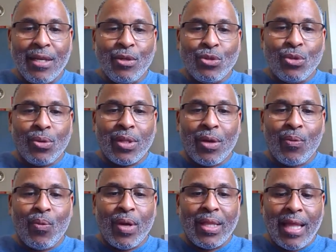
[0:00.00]
so that
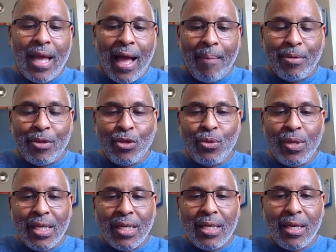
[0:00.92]
when the
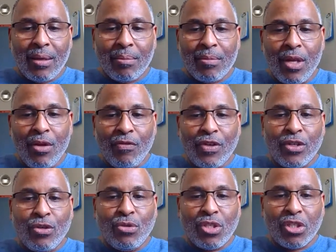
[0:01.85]
opportunity comes for
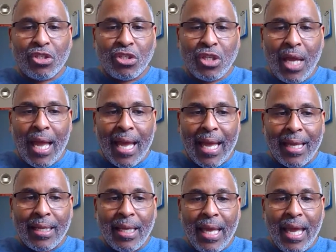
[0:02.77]
you to shine
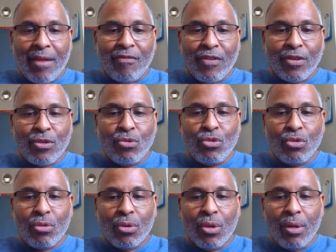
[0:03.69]
and for you
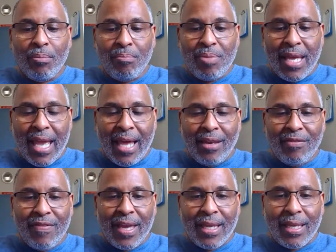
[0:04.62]
to be
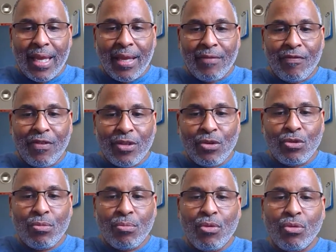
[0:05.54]
elevated and for you
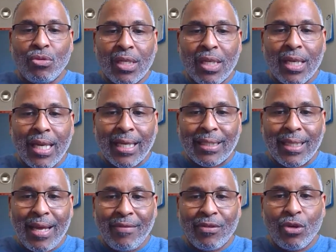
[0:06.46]
to move to the next
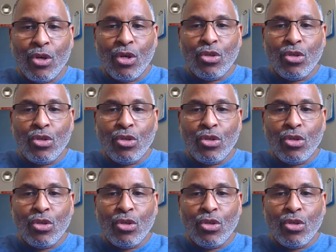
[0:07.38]
level,